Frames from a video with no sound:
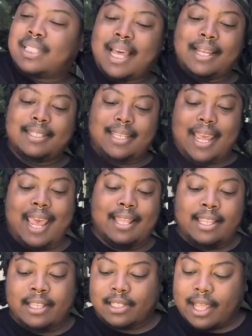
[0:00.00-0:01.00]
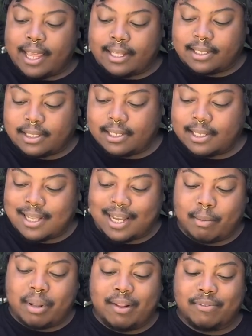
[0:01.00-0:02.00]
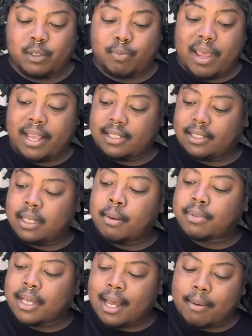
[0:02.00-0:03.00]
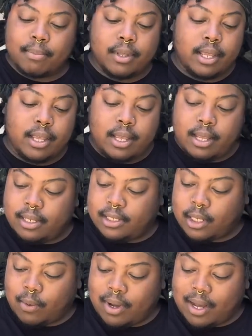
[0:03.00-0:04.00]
lights and these lights. It's not gonna be enough space up top. So